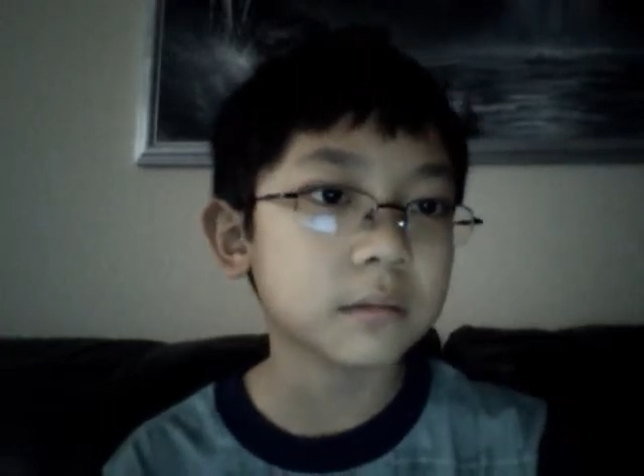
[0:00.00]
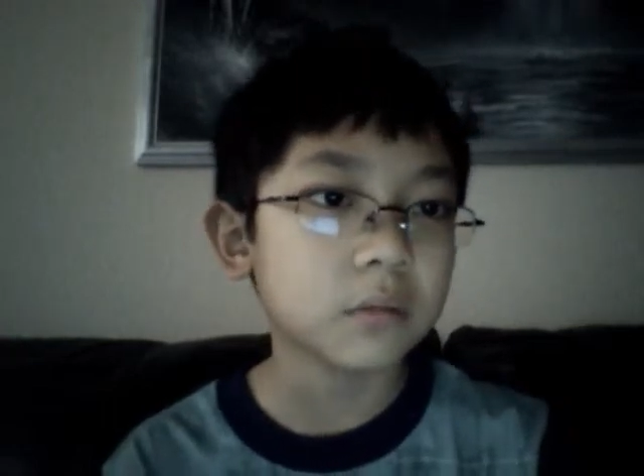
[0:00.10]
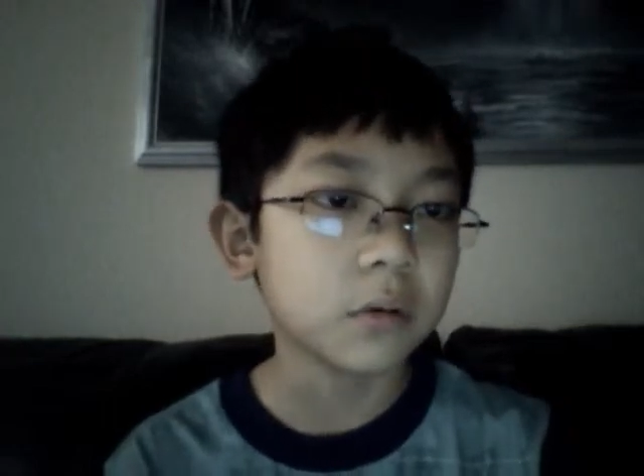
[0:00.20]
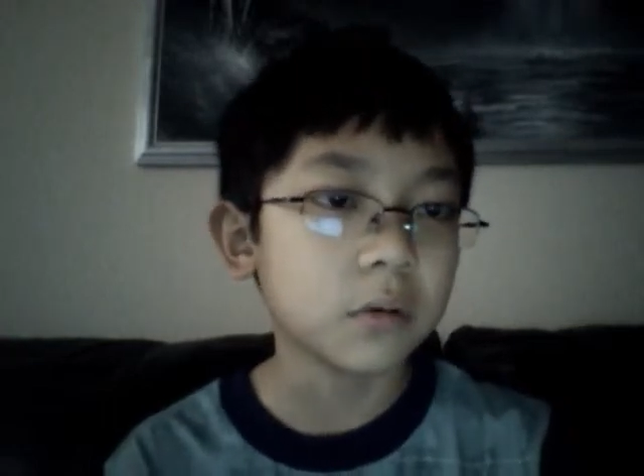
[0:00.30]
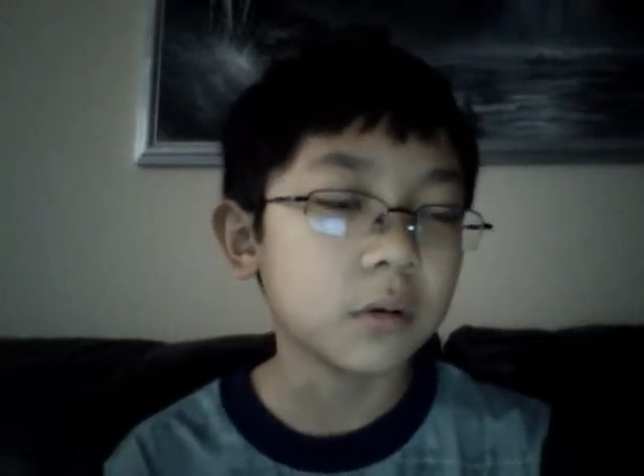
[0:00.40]

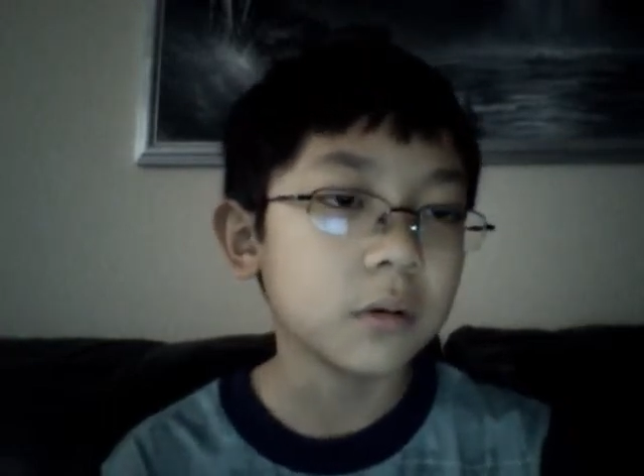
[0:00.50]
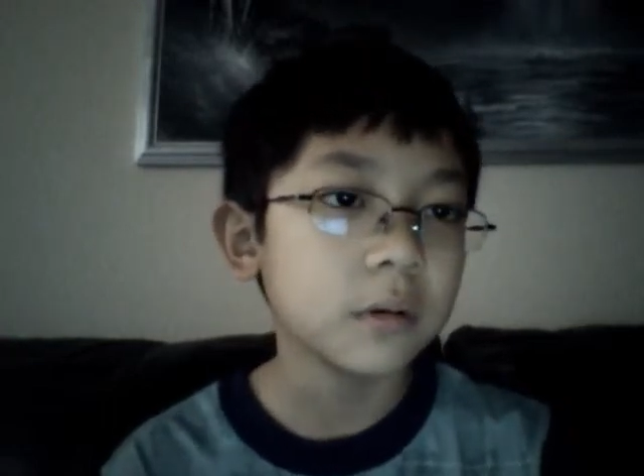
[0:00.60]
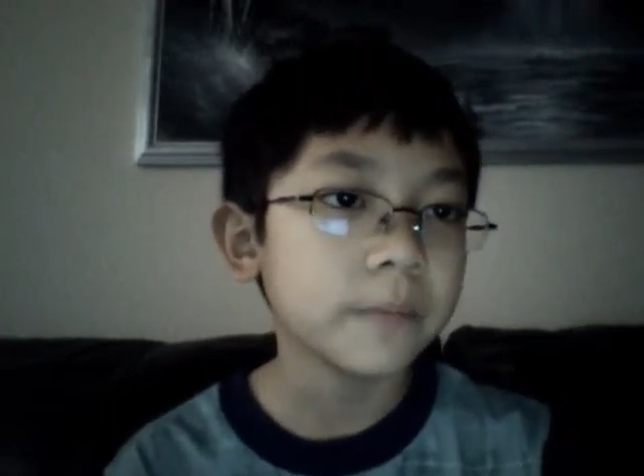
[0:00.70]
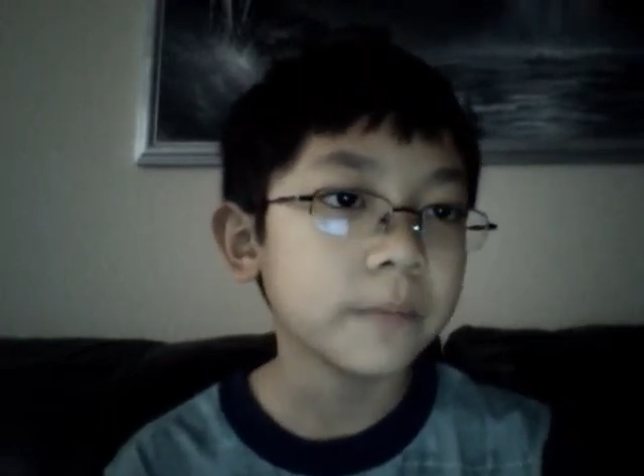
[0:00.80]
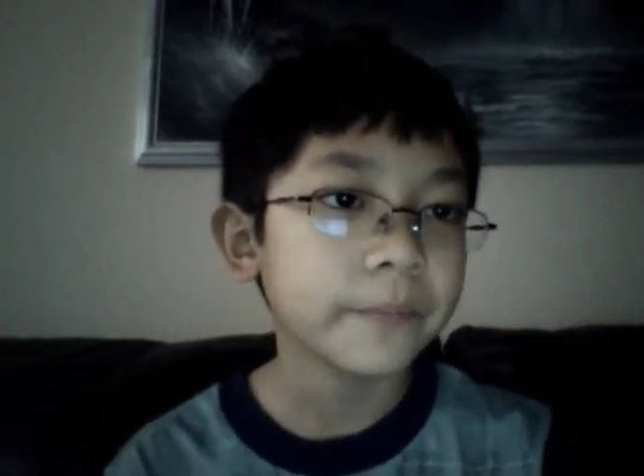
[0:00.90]
well
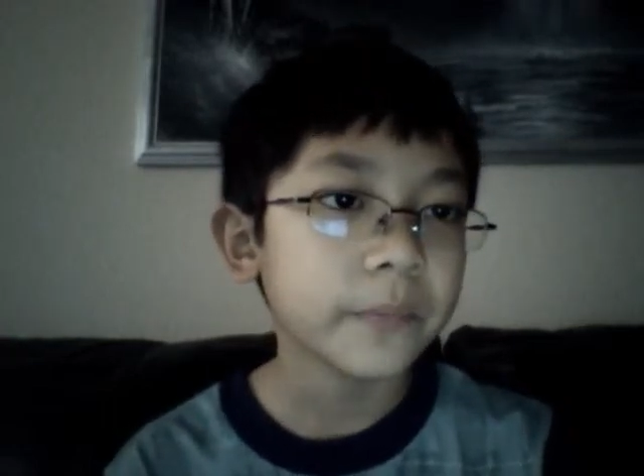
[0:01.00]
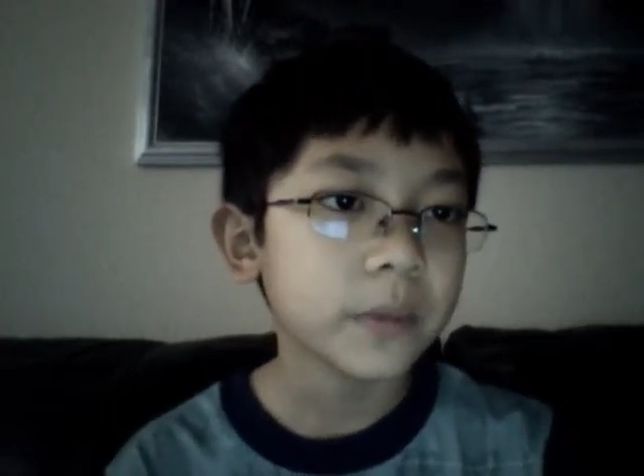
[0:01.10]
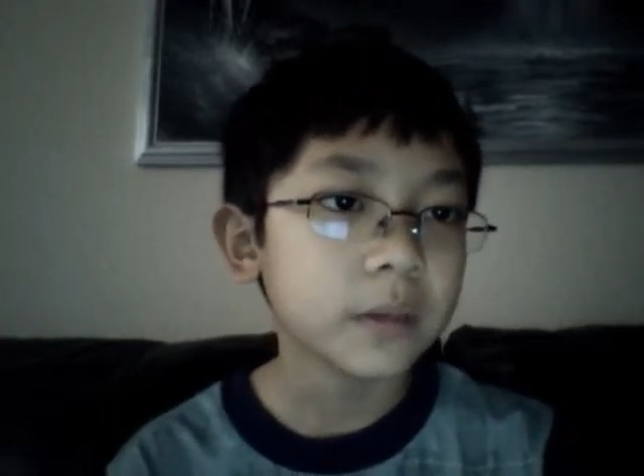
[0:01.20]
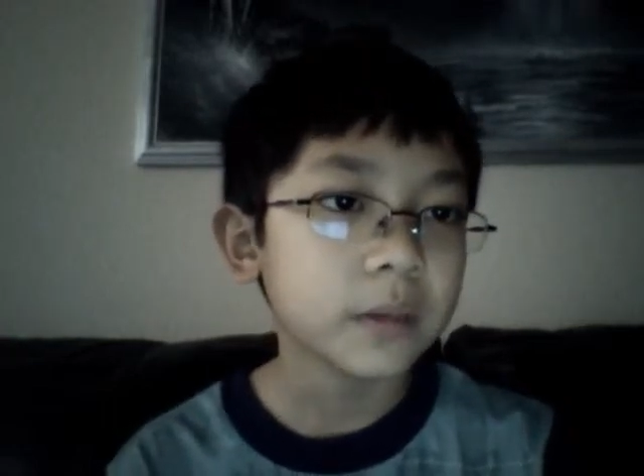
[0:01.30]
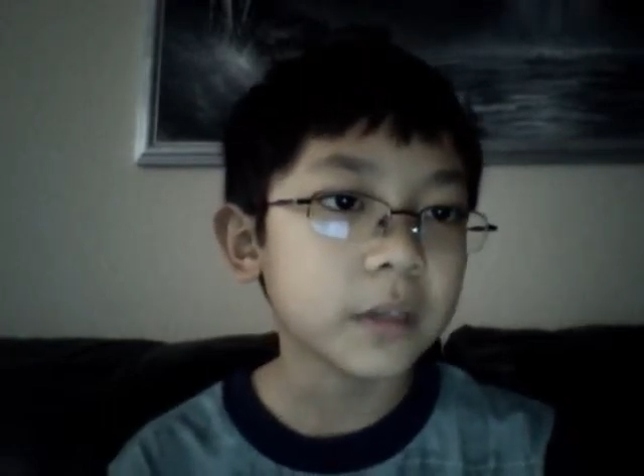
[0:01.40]

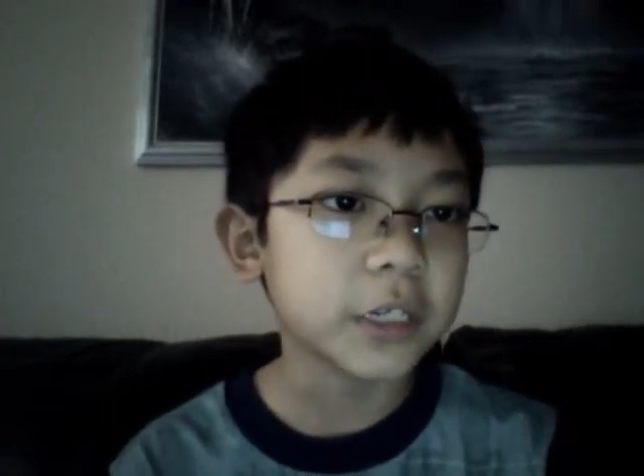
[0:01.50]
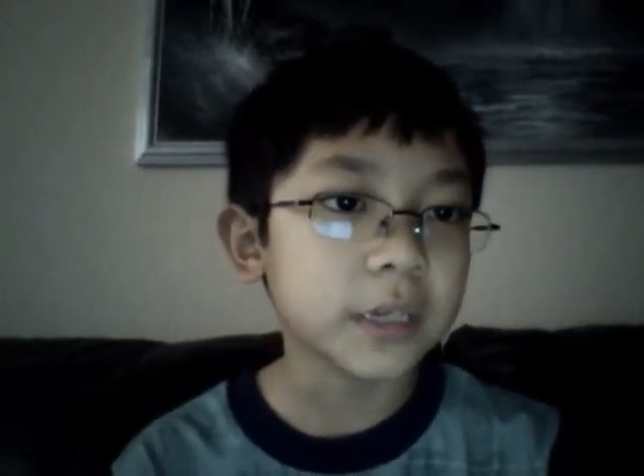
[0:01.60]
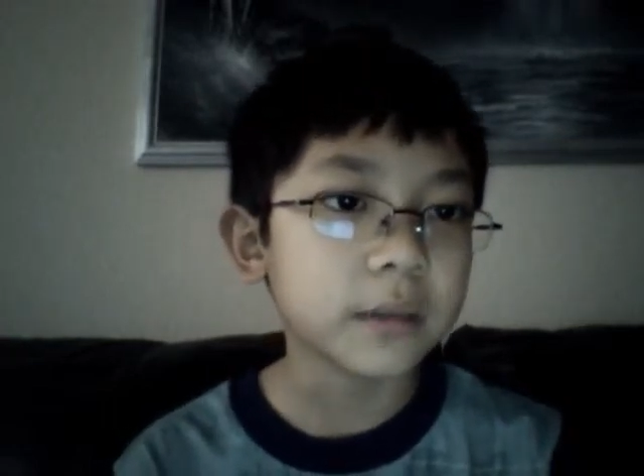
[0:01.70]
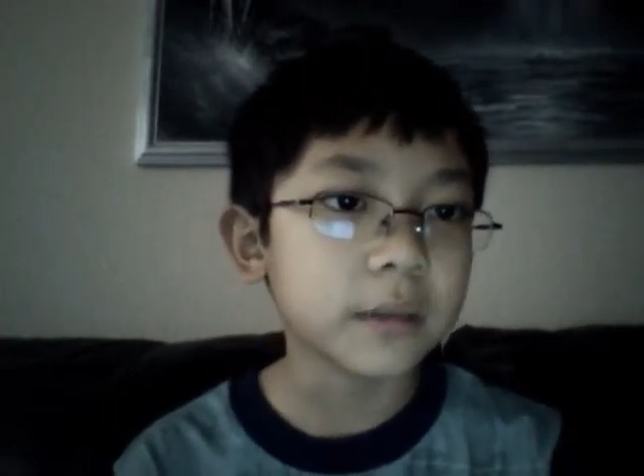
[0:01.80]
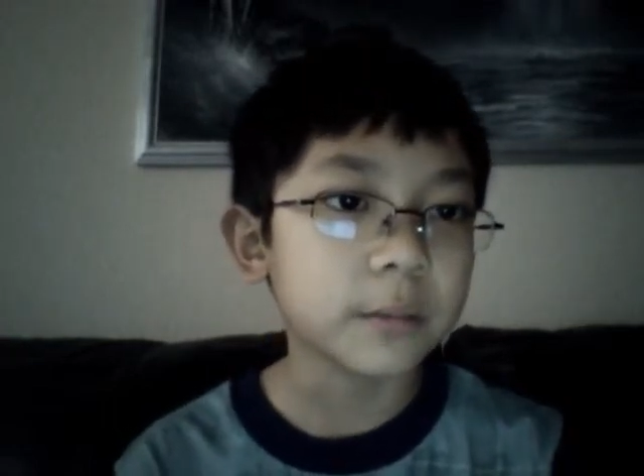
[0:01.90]

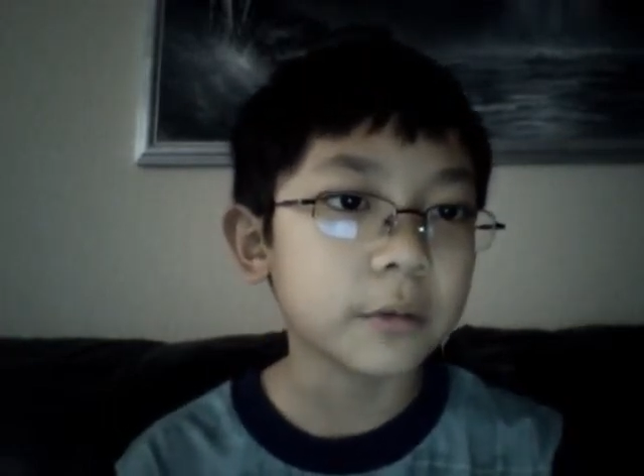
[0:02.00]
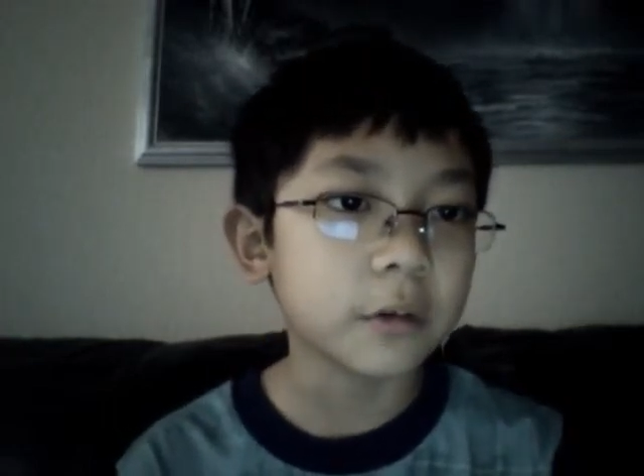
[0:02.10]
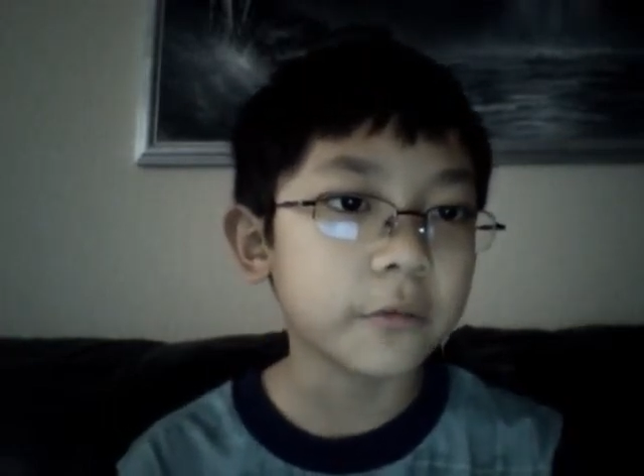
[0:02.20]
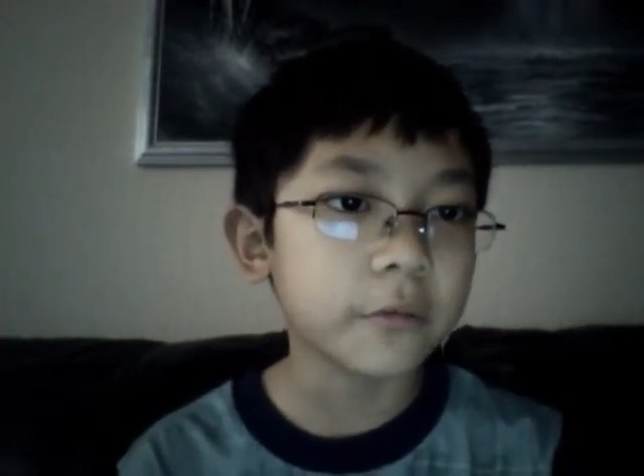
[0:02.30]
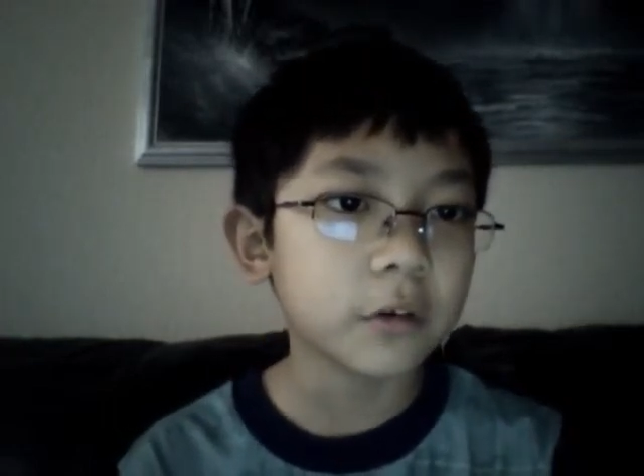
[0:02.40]
suggest some
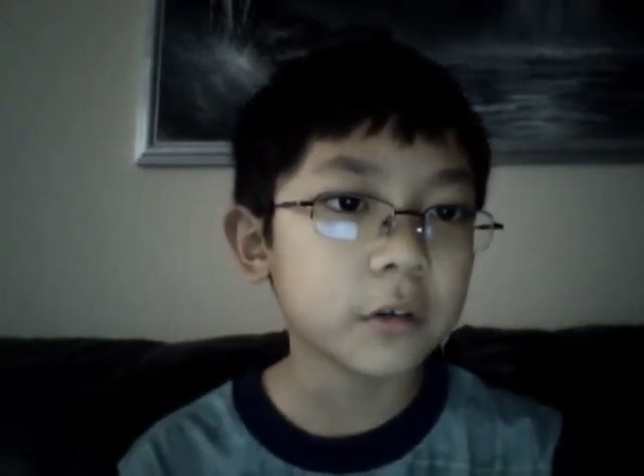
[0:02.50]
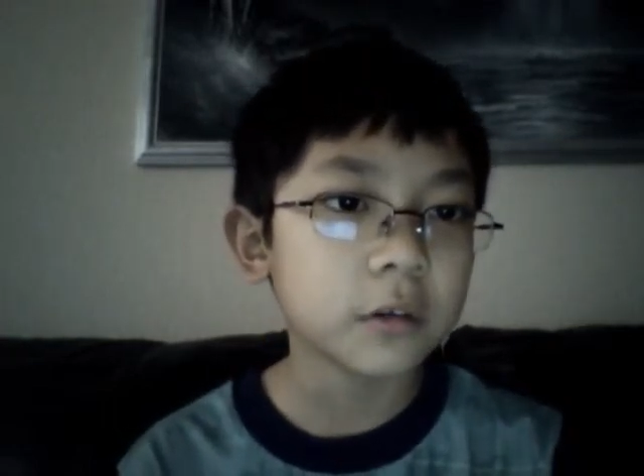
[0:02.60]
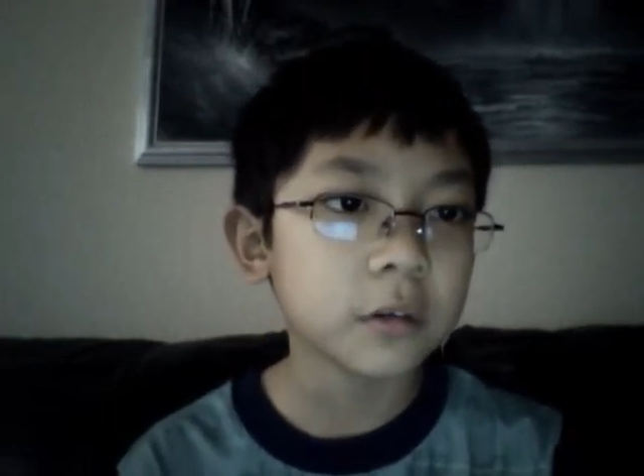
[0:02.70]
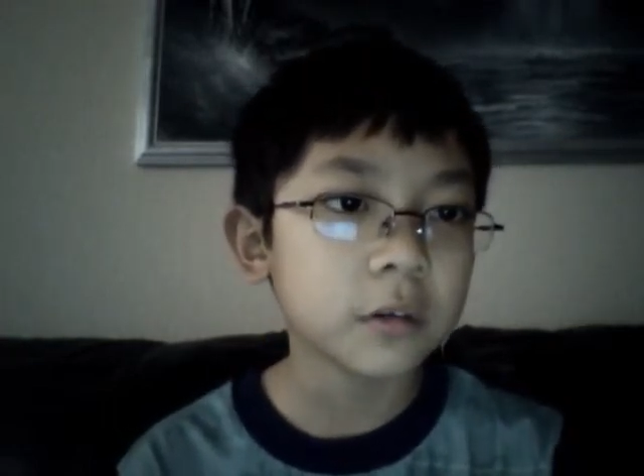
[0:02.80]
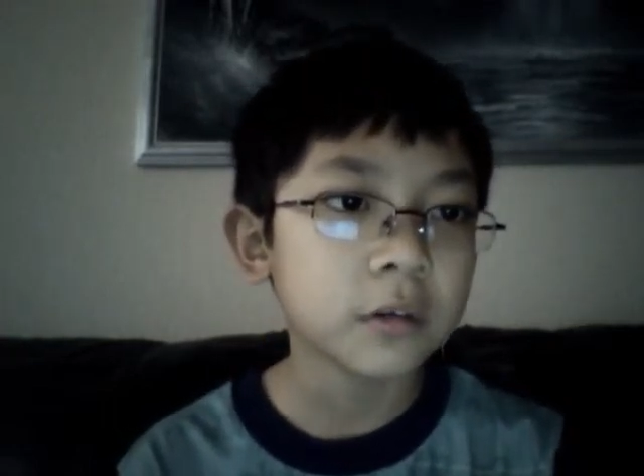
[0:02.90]

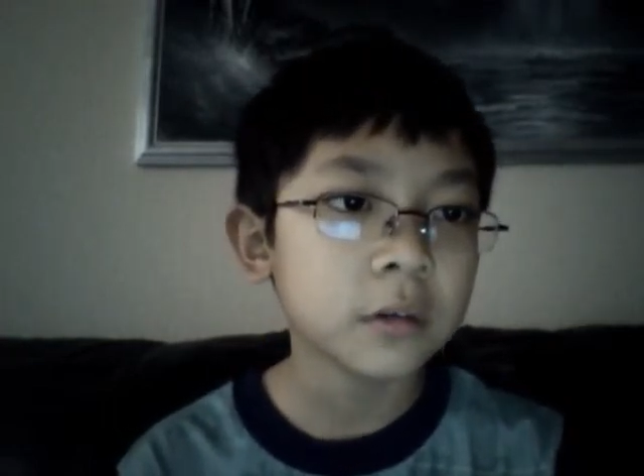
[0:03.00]
servers